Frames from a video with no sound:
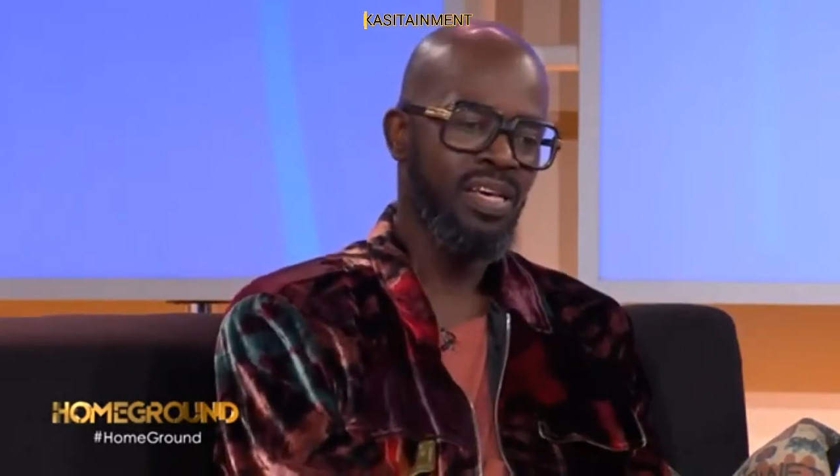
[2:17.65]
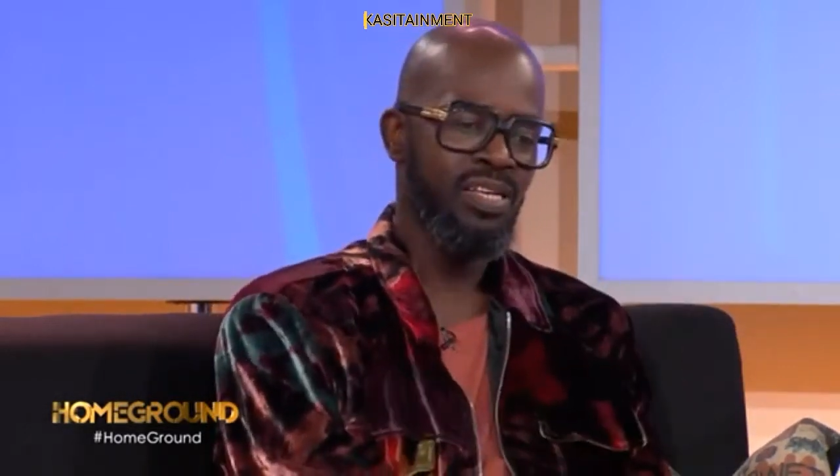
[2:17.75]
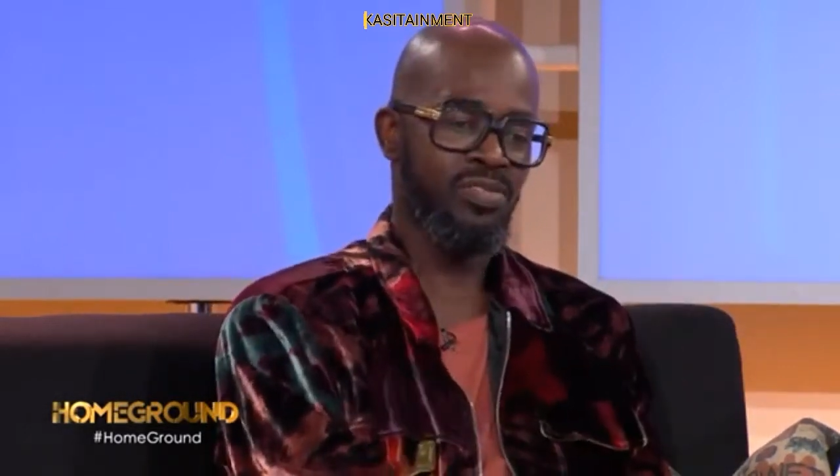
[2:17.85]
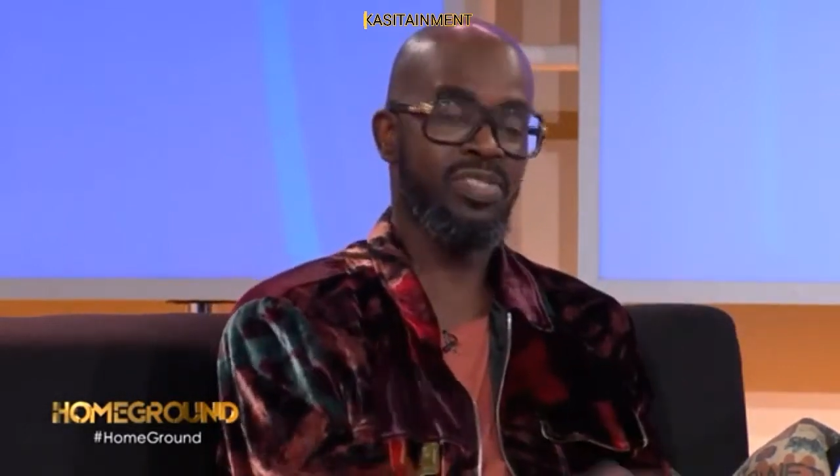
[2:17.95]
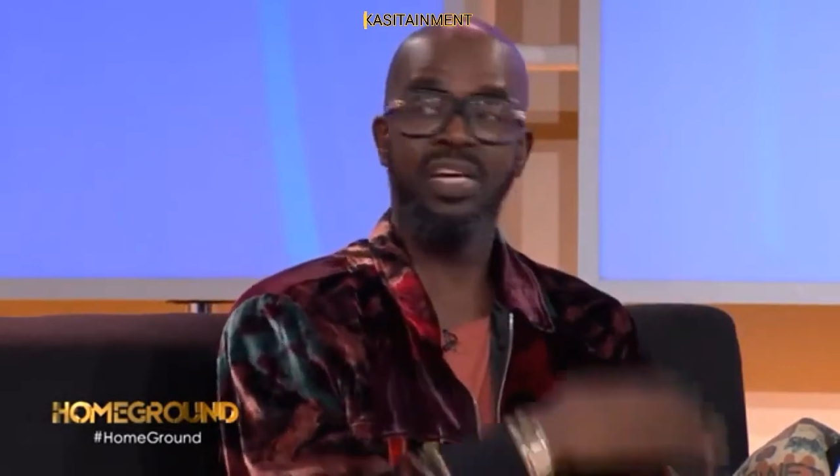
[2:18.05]

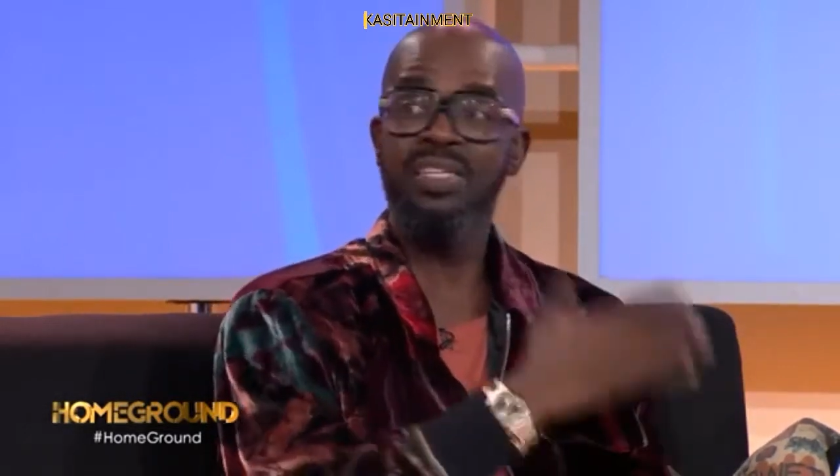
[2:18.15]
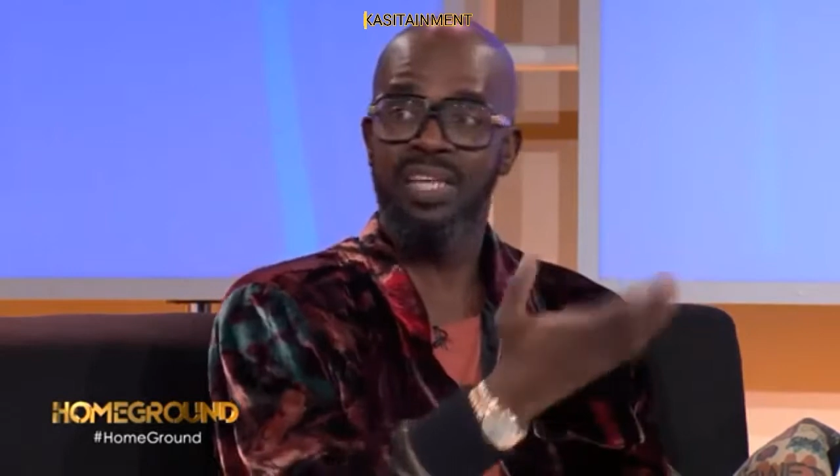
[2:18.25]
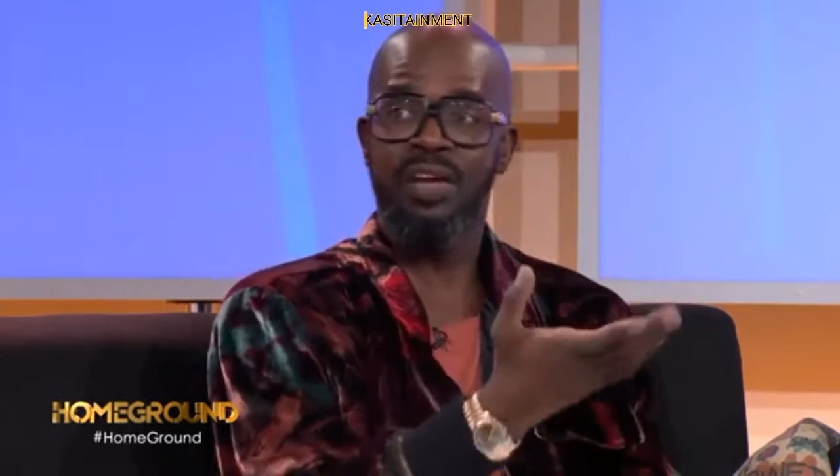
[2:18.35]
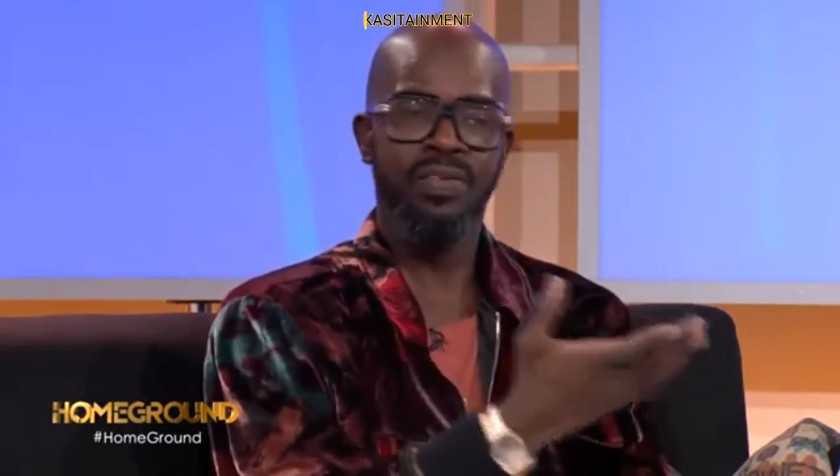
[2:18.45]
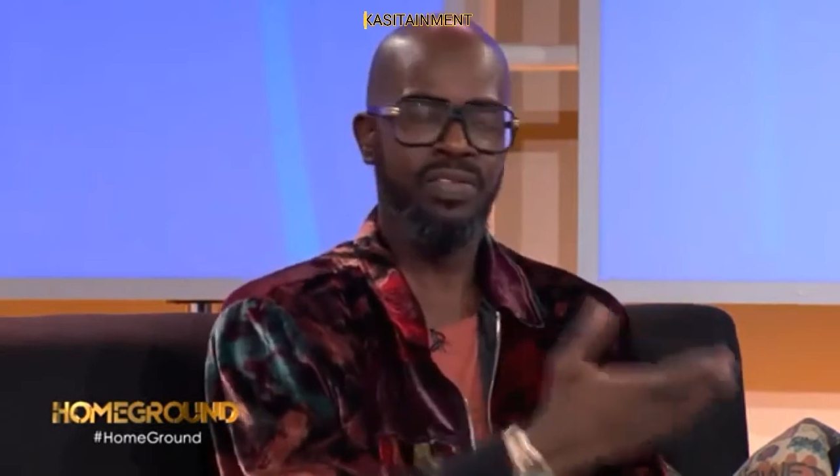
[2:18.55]
So just
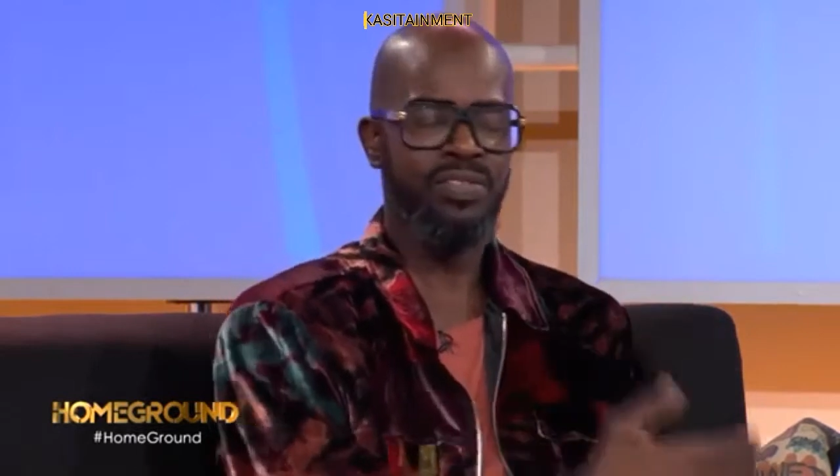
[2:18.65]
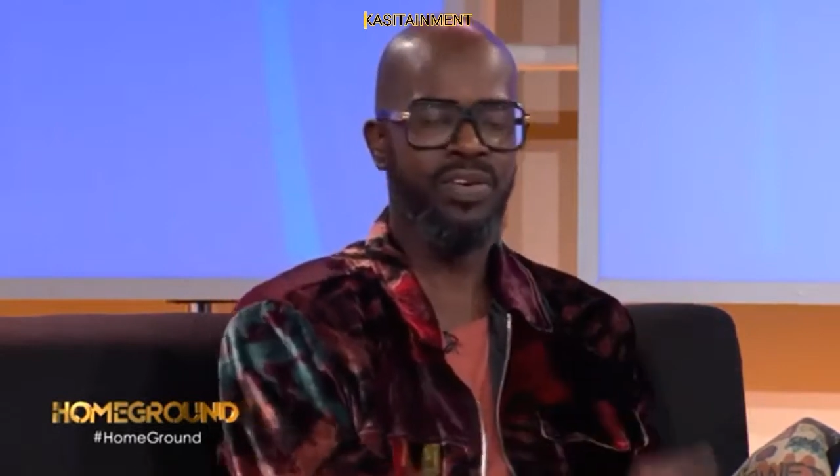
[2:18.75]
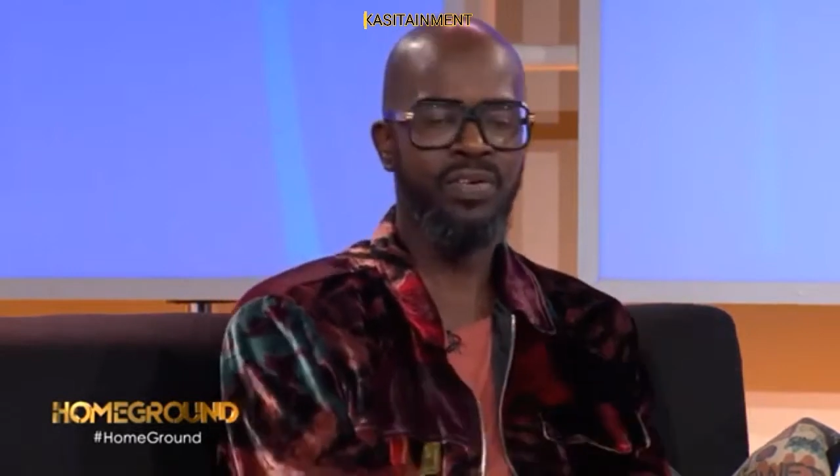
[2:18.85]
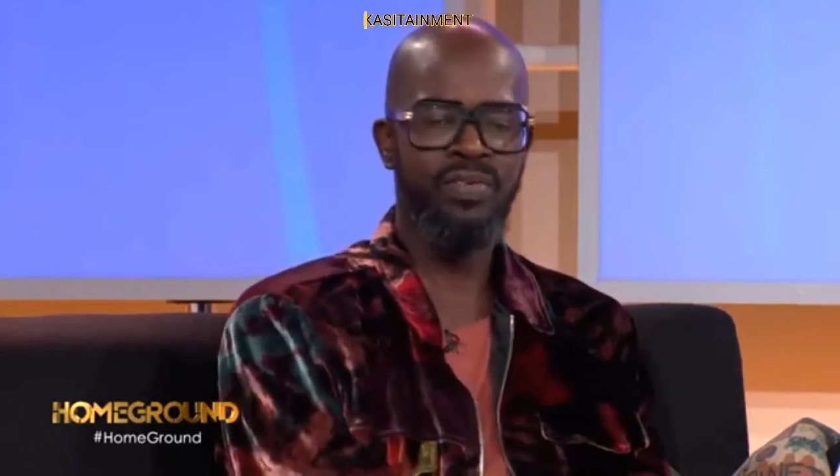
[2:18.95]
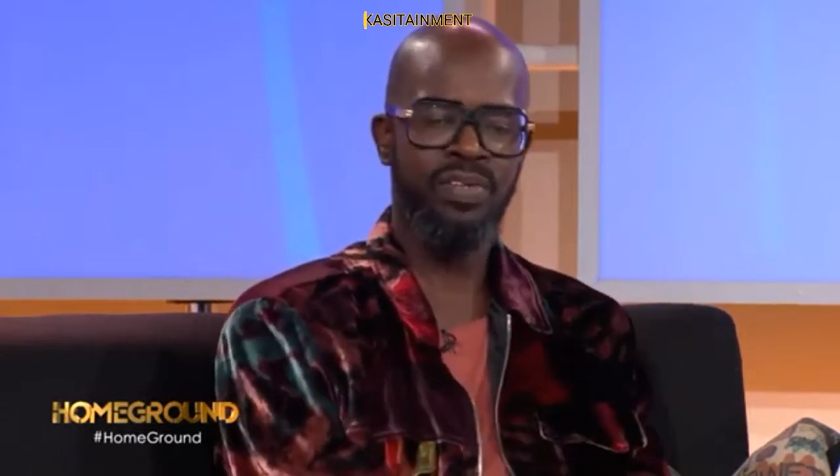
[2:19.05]
that on its own,